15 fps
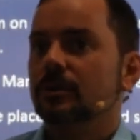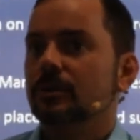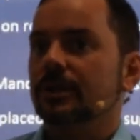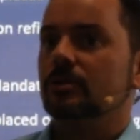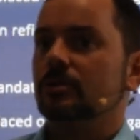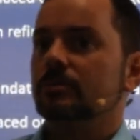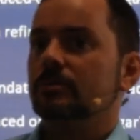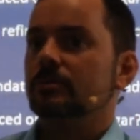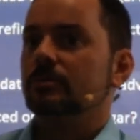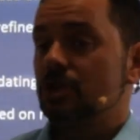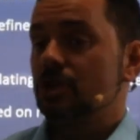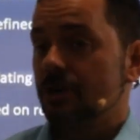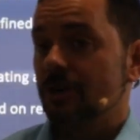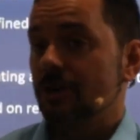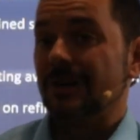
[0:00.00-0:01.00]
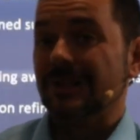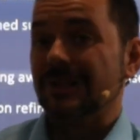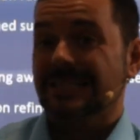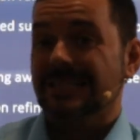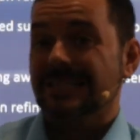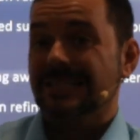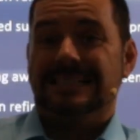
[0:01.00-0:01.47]
Too much sugar
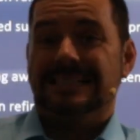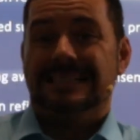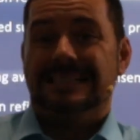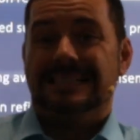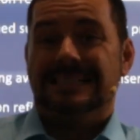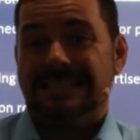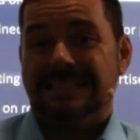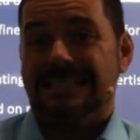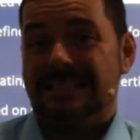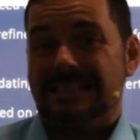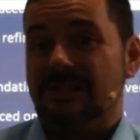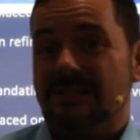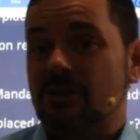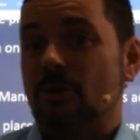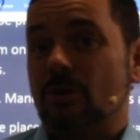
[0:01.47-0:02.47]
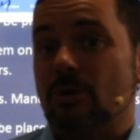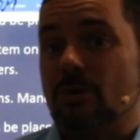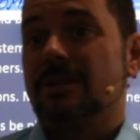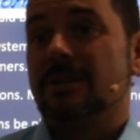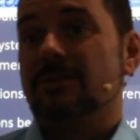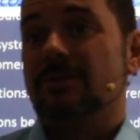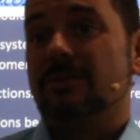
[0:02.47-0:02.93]
is the source of a
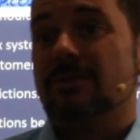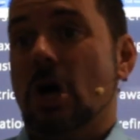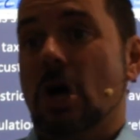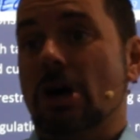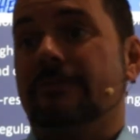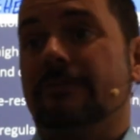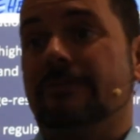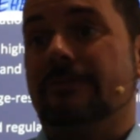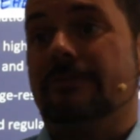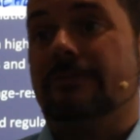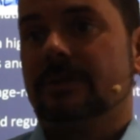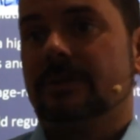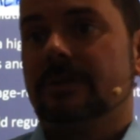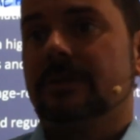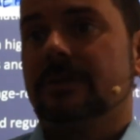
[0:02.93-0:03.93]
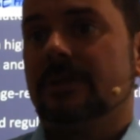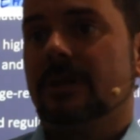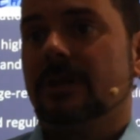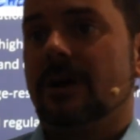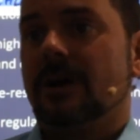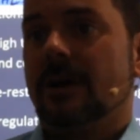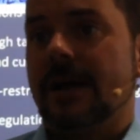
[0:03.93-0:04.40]
lot of
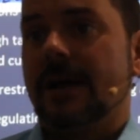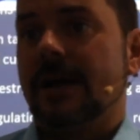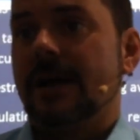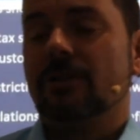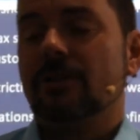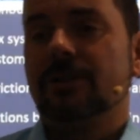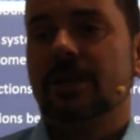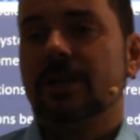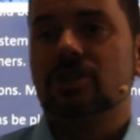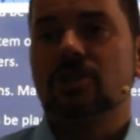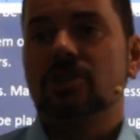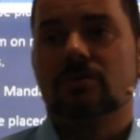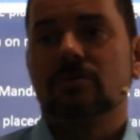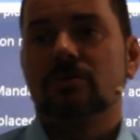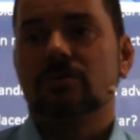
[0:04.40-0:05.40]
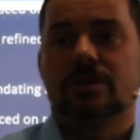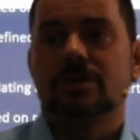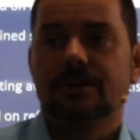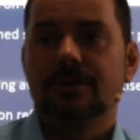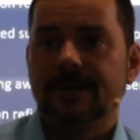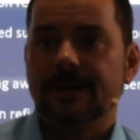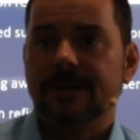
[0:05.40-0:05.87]
health issues.
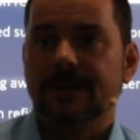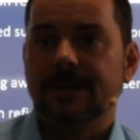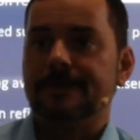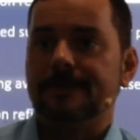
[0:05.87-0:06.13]
Yeah.